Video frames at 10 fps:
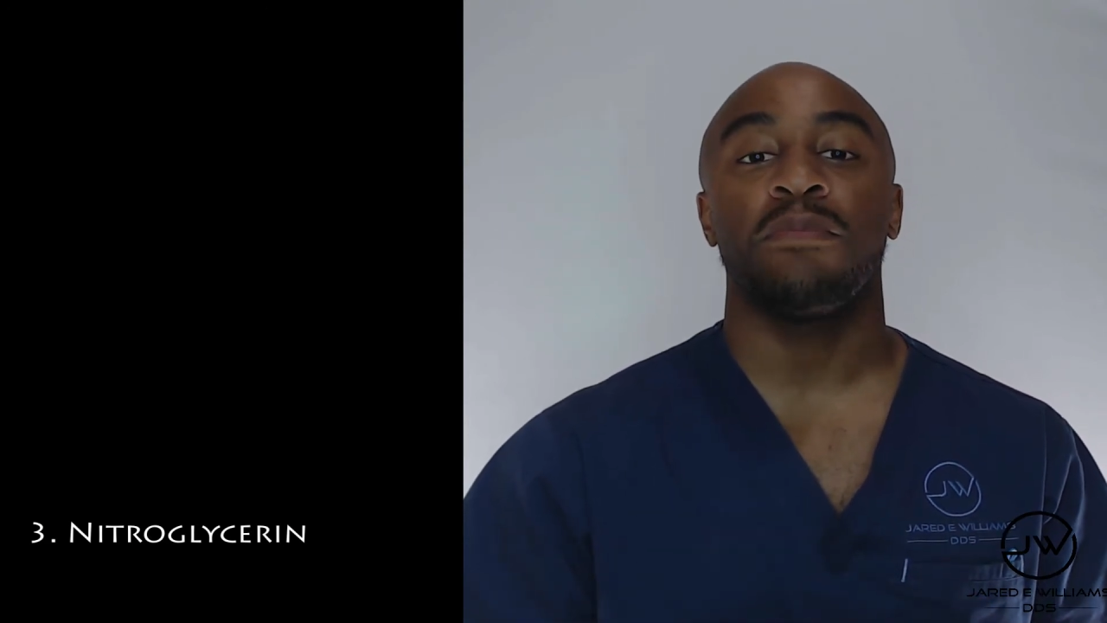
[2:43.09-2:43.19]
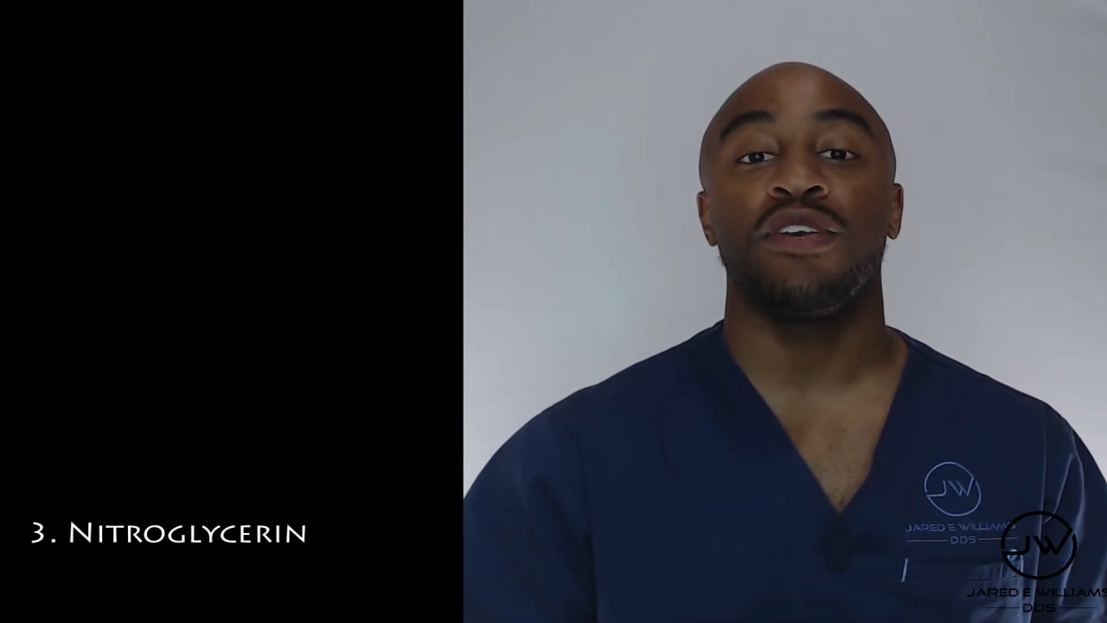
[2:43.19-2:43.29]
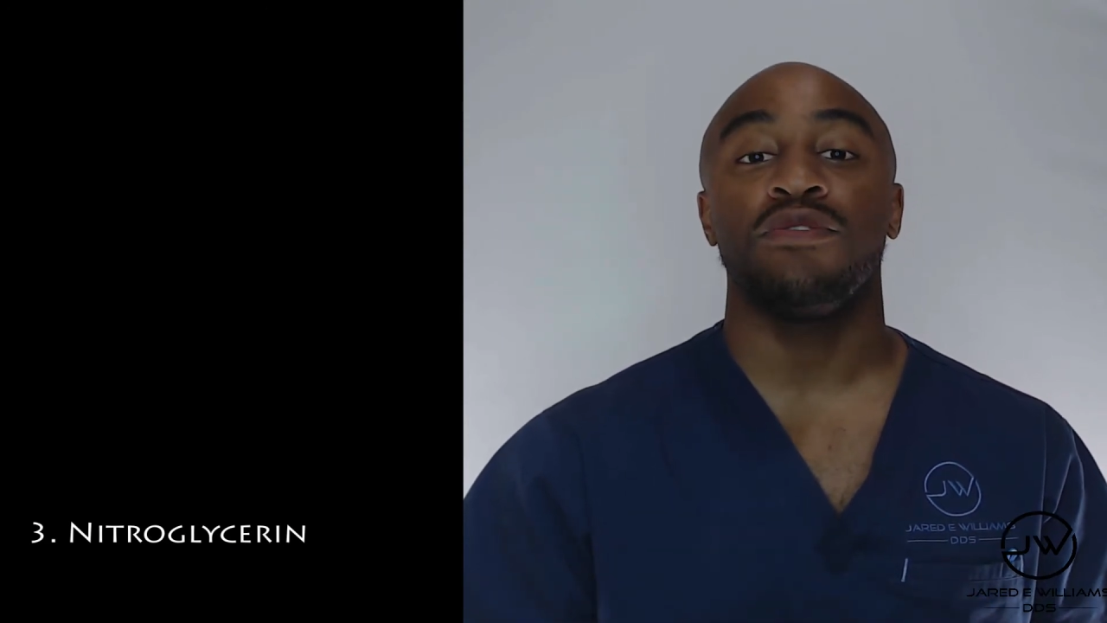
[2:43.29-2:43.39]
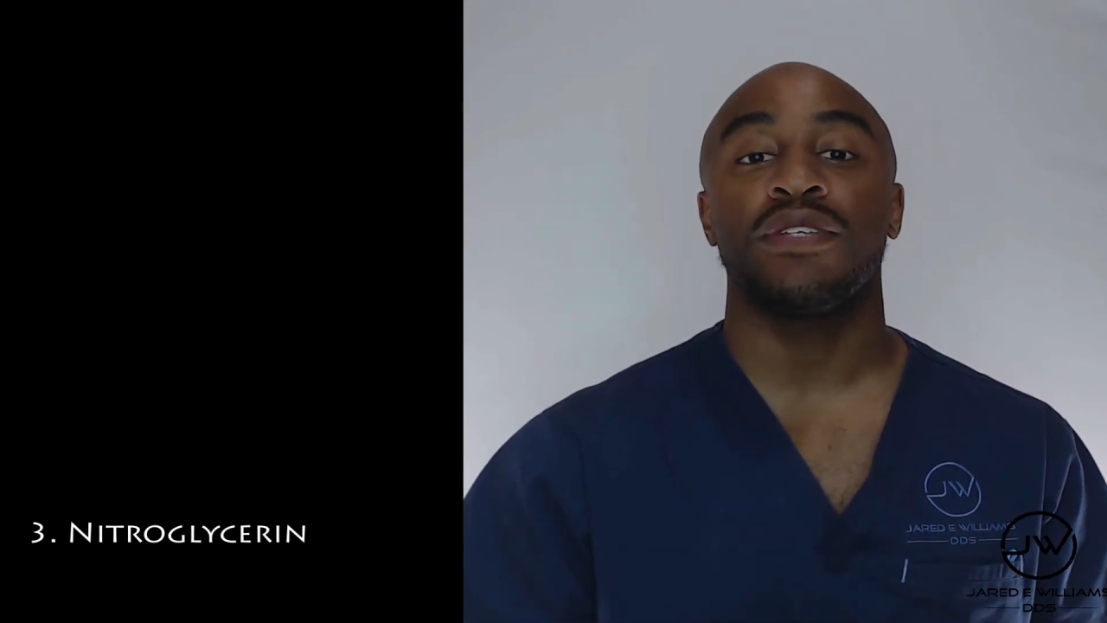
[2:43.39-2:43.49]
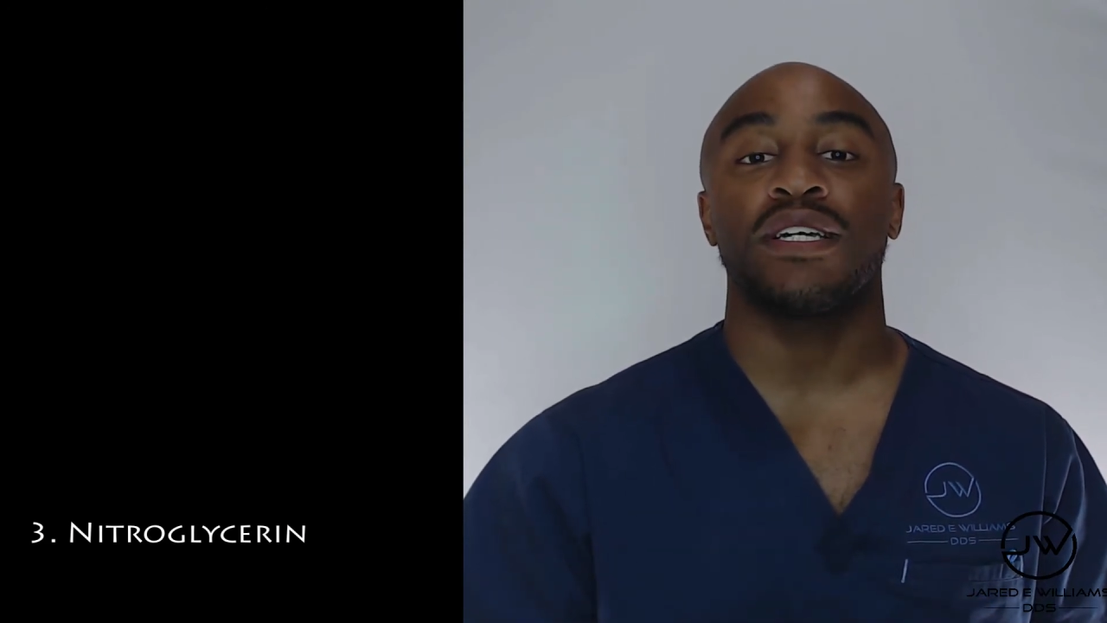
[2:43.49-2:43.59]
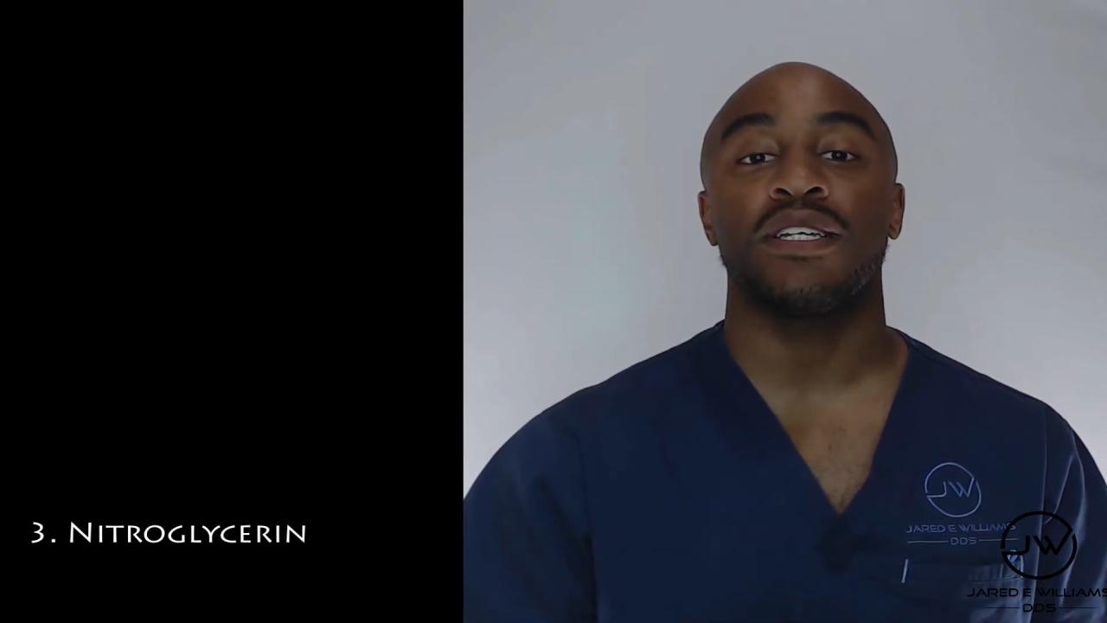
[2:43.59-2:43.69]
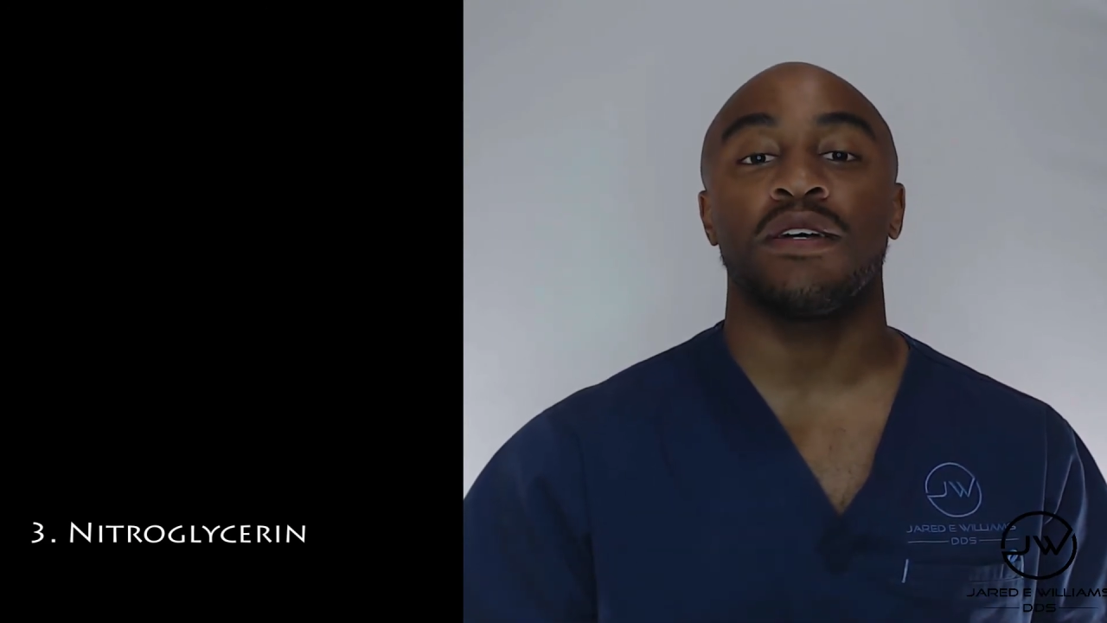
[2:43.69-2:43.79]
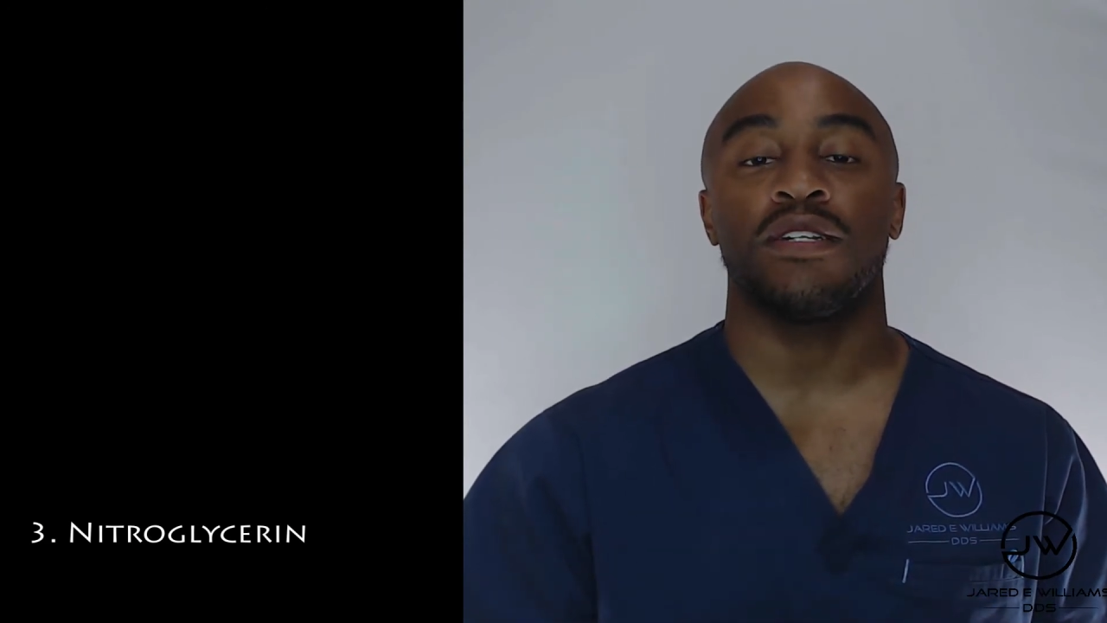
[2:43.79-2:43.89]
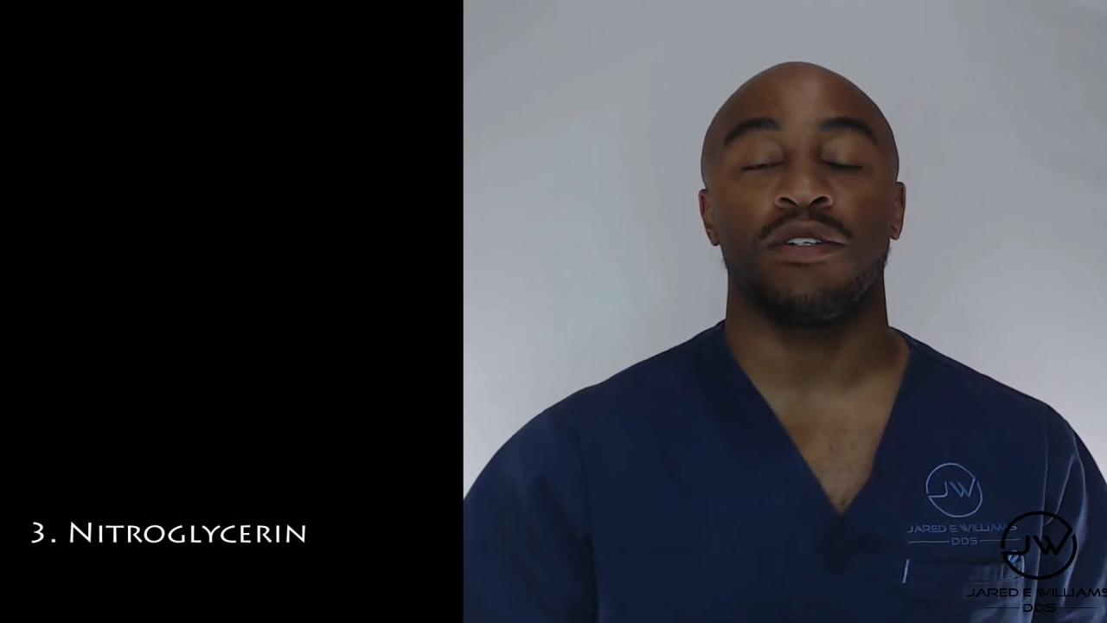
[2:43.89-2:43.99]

to be using